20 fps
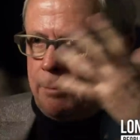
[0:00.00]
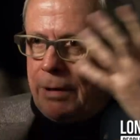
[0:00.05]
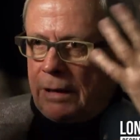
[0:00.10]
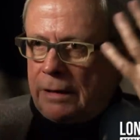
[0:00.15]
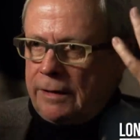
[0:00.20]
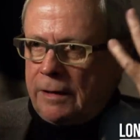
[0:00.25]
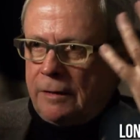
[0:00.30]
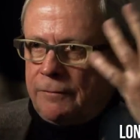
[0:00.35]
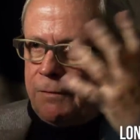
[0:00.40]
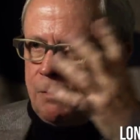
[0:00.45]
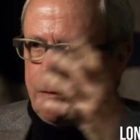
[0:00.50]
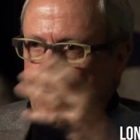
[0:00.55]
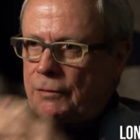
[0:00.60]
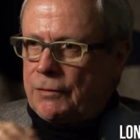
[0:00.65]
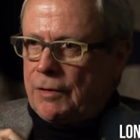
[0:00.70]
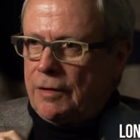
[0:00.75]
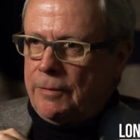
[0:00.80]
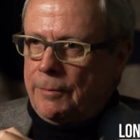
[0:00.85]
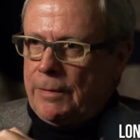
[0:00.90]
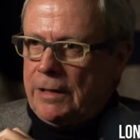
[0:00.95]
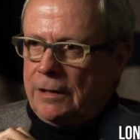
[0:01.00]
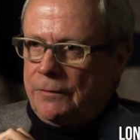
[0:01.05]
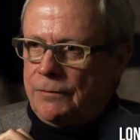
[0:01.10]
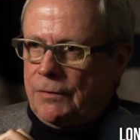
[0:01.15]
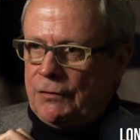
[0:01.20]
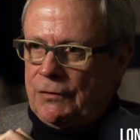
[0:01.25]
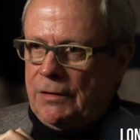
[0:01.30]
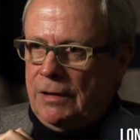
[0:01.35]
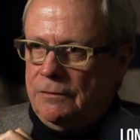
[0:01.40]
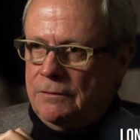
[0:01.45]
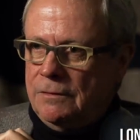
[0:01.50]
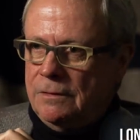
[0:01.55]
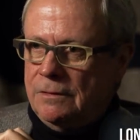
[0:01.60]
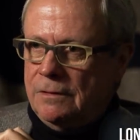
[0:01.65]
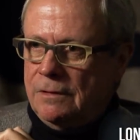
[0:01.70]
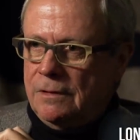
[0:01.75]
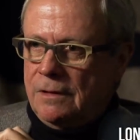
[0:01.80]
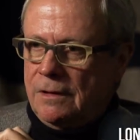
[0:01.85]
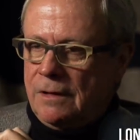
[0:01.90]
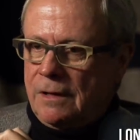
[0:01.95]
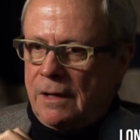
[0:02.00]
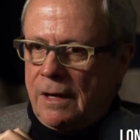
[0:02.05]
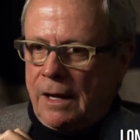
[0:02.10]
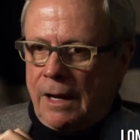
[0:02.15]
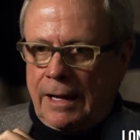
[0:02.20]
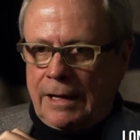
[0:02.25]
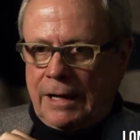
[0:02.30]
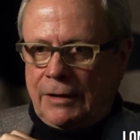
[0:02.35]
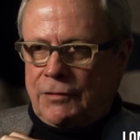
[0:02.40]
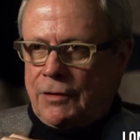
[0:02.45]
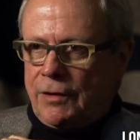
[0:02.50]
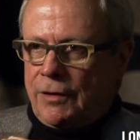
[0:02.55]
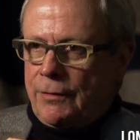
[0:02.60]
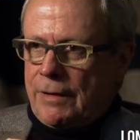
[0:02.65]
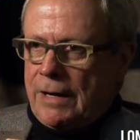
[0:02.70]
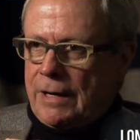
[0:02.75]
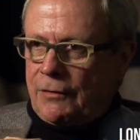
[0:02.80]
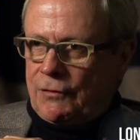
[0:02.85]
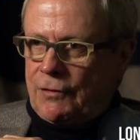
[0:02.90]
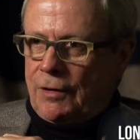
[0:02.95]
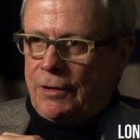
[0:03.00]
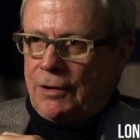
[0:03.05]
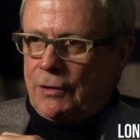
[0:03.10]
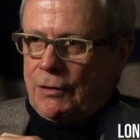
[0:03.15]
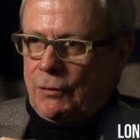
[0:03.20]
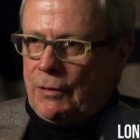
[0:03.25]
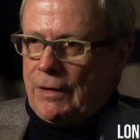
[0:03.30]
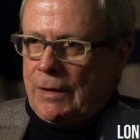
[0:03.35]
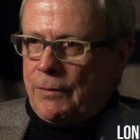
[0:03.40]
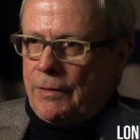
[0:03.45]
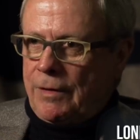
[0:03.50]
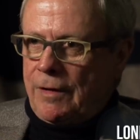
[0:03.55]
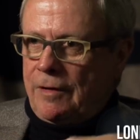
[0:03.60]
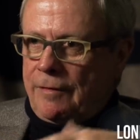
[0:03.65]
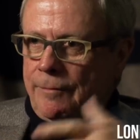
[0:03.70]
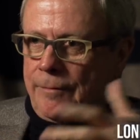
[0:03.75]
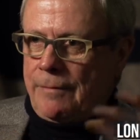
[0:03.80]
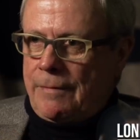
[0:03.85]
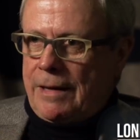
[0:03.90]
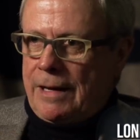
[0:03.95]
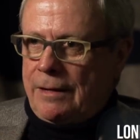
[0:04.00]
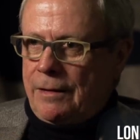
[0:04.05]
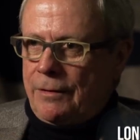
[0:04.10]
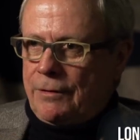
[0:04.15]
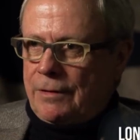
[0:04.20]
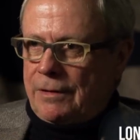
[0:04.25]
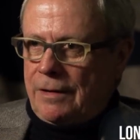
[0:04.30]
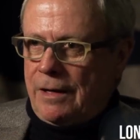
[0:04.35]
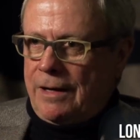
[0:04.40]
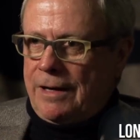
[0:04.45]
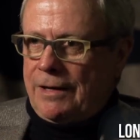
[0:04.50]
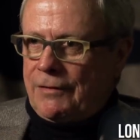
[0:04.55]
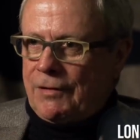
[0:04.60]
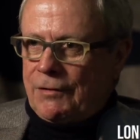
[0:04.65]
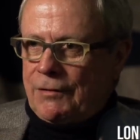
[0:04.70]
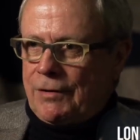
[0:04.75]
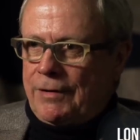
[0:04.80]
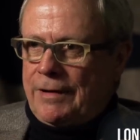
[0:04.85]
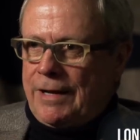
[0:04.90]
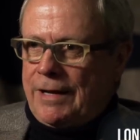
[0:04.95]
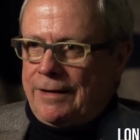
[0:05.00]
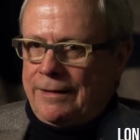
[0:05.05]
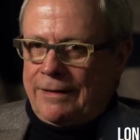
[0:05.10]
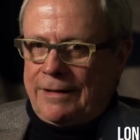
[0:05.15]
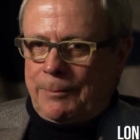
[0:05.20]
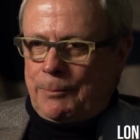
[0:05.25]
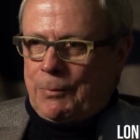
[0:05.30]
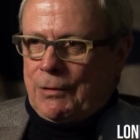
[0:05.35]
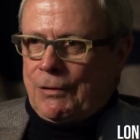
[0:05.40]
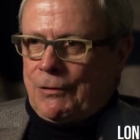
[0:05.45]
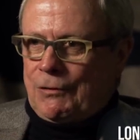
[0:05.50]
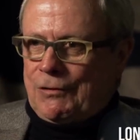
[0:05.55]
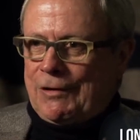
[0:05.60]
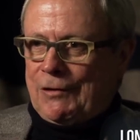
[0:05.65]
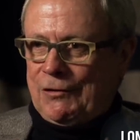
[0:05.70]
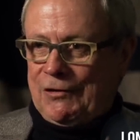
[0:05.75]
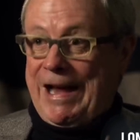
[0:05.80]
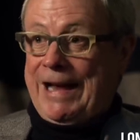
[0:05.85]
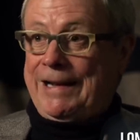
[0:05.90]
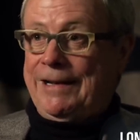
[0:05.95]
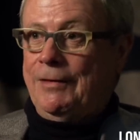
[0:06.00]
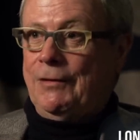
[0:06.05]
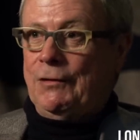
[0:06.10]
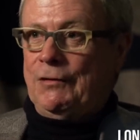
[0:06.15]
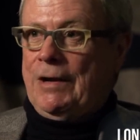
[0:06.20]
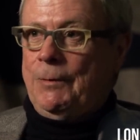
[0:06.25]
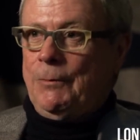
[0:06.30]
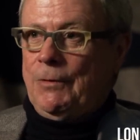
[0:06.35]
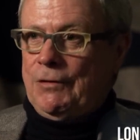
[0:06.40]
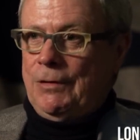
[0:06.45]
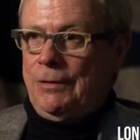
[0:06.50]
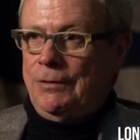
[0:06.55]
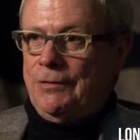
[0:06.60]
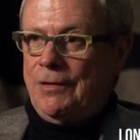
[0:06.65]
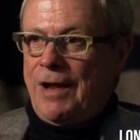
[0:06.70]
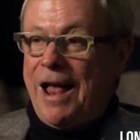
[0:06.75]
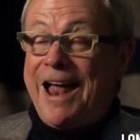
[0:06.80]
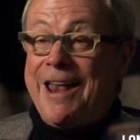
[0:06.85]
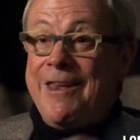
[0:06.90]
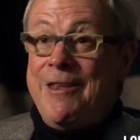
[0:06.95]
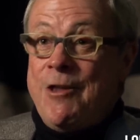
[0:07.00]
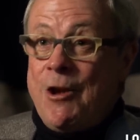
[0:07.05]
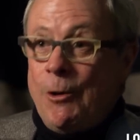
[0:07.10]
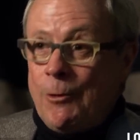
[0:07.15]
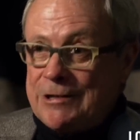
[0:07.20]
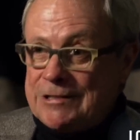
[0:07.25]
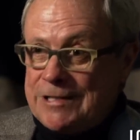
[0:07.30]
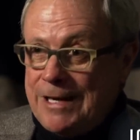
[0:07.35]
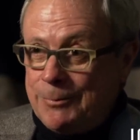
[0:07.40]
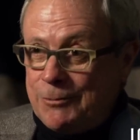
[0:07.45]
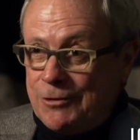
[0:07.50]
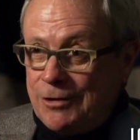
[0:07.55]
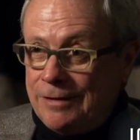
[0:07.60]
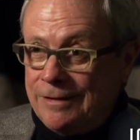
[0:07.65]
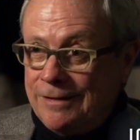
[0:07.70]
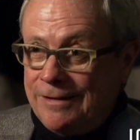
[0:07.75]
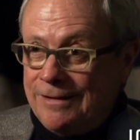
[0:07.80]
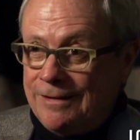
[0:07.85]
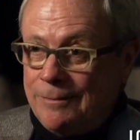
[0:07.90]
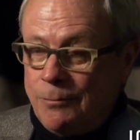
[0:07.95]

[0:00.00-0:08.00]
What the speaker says: ability to focus on the meaningful stuff. And I turned around and started to do that with all of my other clients. It turned out it produced exactly the same results. No exception.